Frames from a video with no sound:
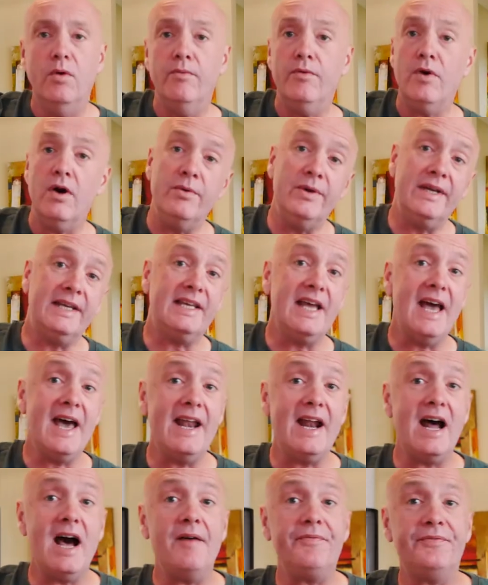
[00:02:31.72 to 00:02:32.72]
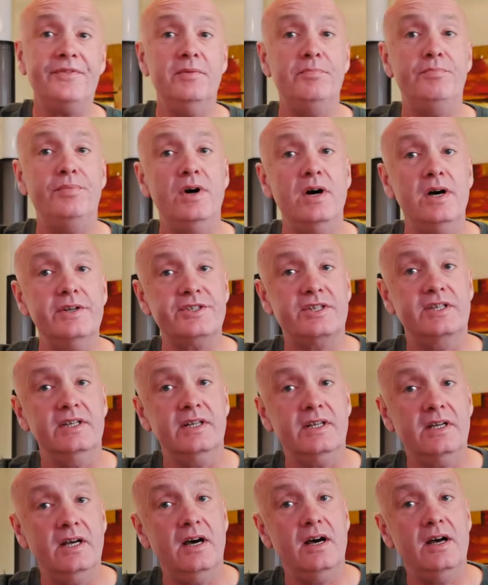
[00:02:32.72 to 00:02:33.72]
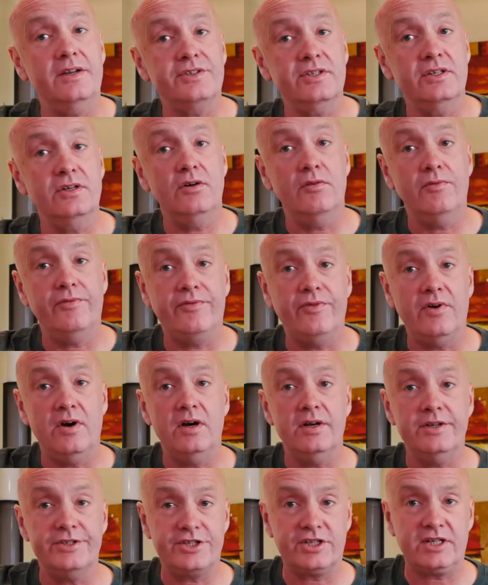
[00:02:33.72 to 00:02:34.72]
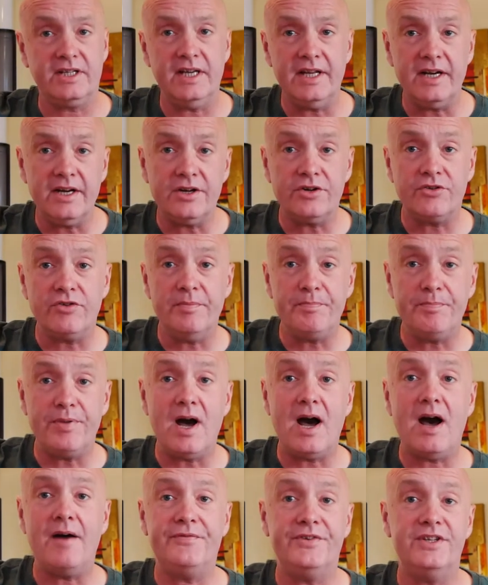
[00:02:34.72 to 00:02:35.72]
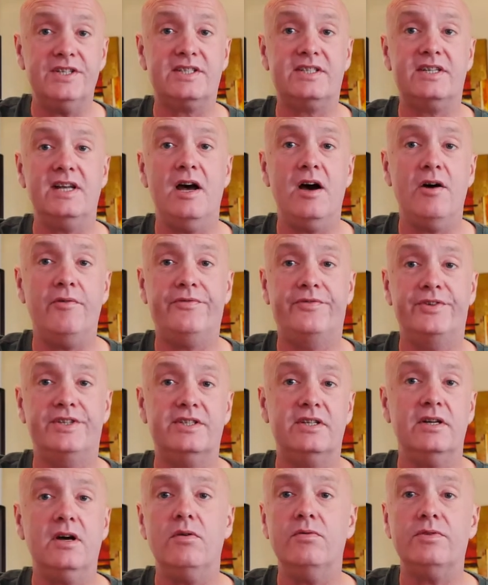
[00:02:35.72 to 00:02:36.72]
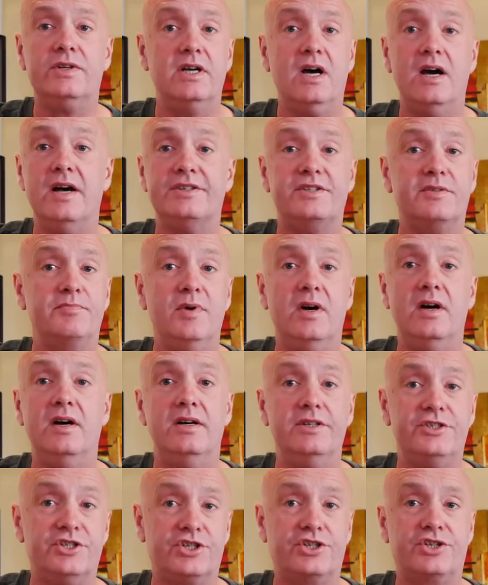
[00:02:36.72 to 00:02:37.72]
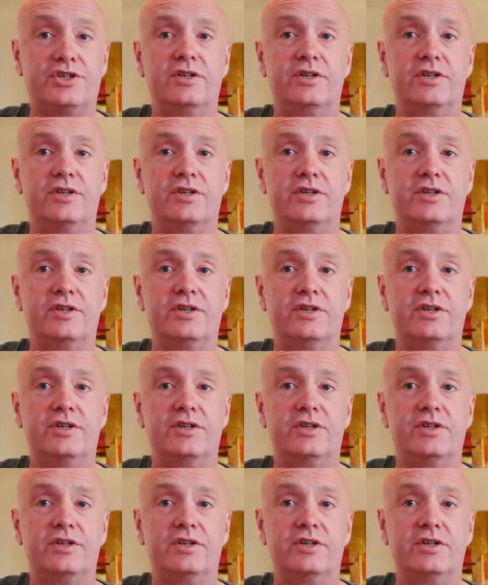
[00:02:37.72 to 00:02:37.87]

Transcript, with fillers: When we get up the bus and cause Scared to think of yourself, it don't cost much